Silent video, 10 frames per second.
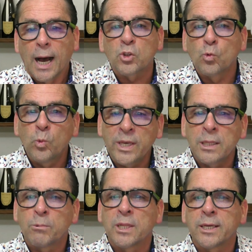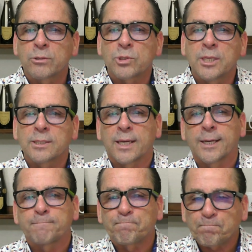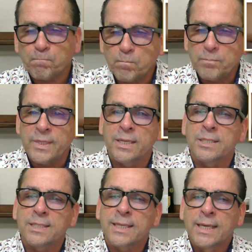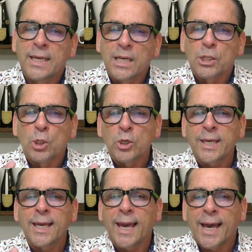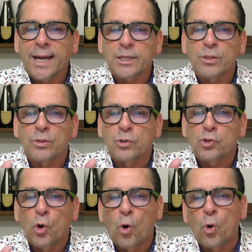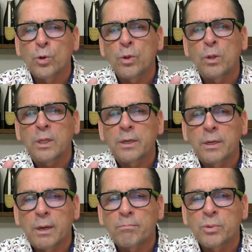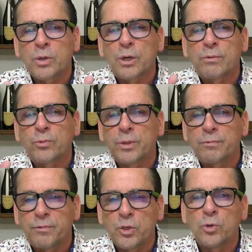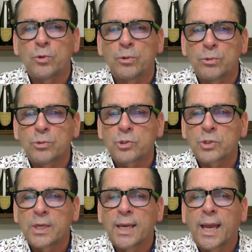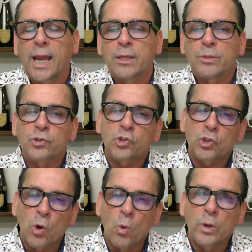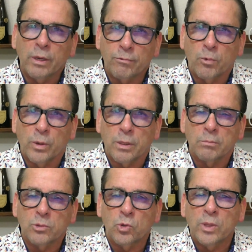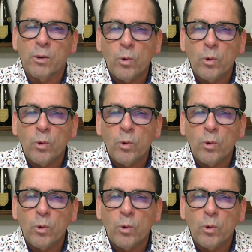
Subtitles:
But the really, really interesting thing is looking at the total number of reviews and the scoring for them. So they